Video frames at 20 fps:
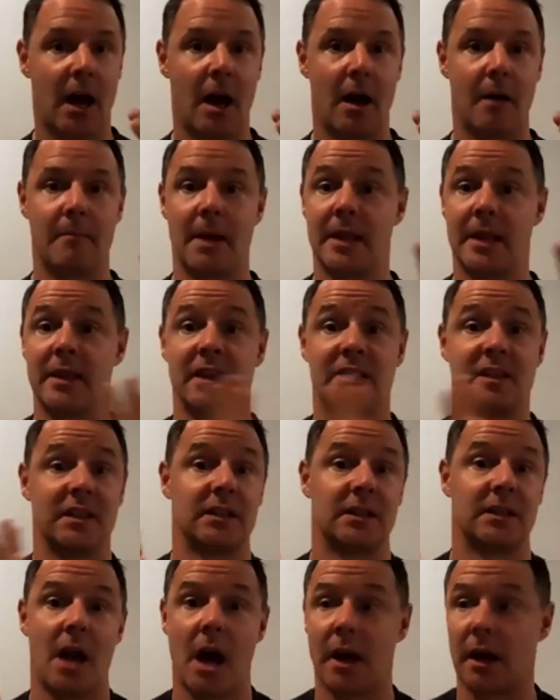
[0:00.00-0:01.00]
Um, and this
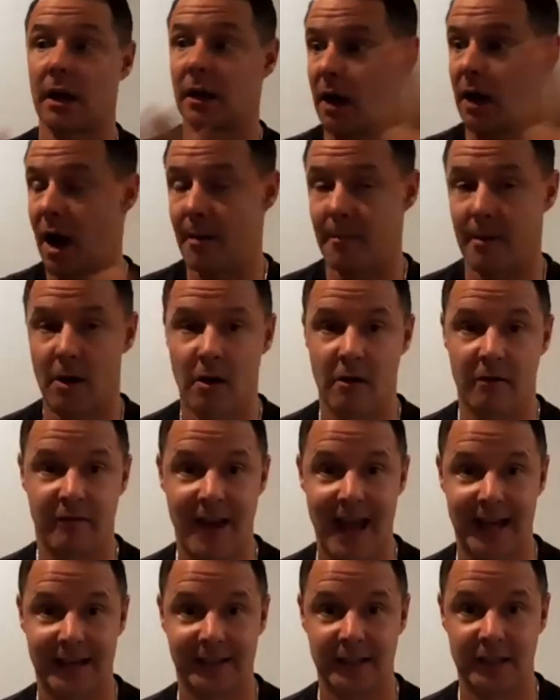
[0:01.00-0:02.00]
is not a comment on
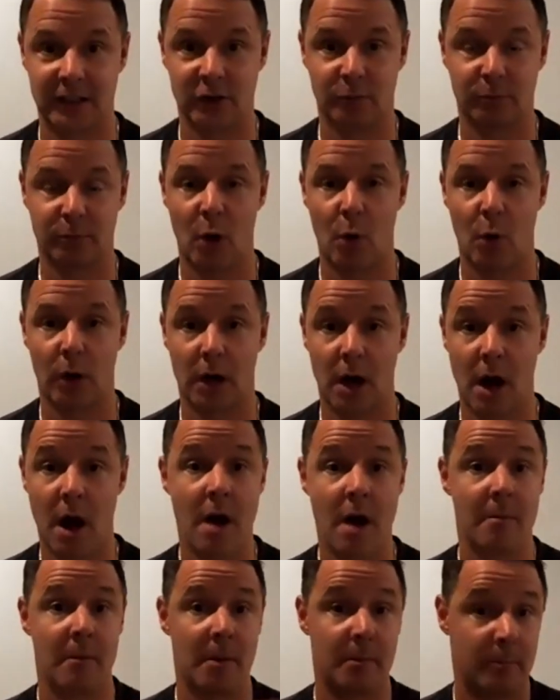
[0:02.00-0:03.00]
vaccines, pro or
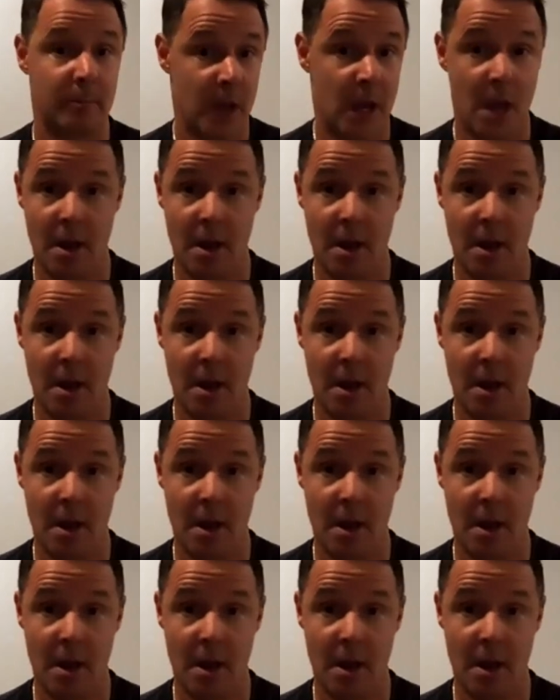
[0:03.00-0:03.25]
con, but